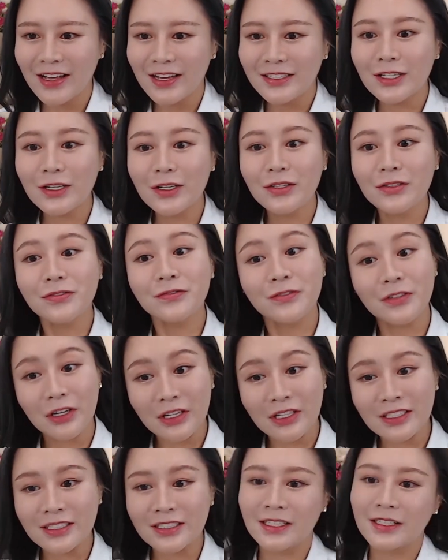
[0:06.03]
So
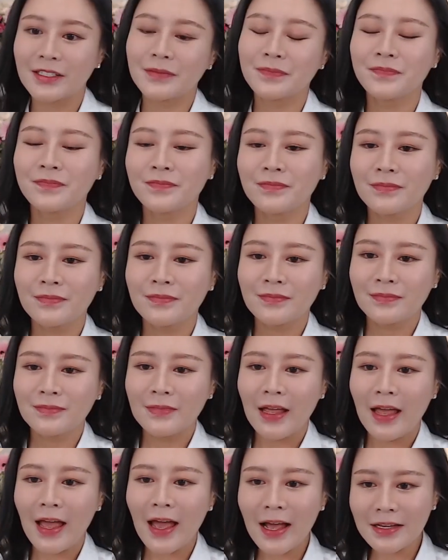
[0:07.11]
first,
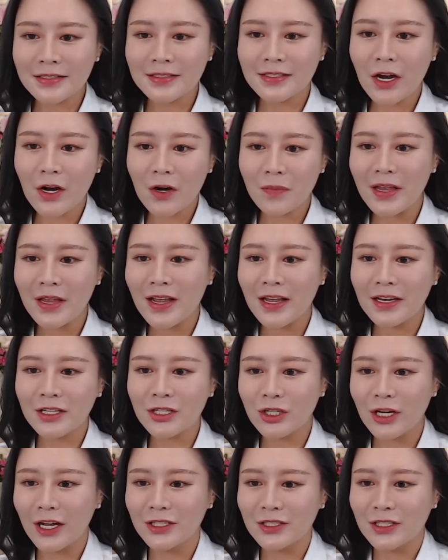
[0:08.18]
has there been any
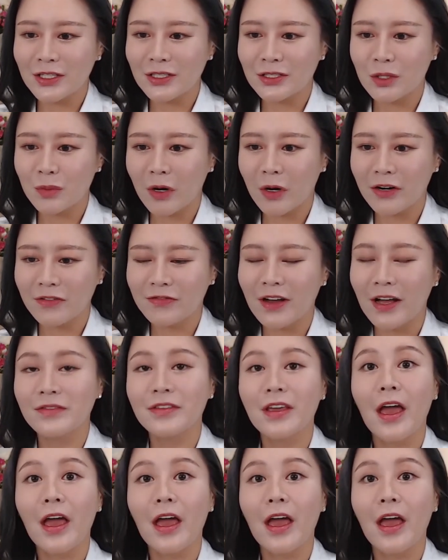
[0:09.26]
changes to part 5?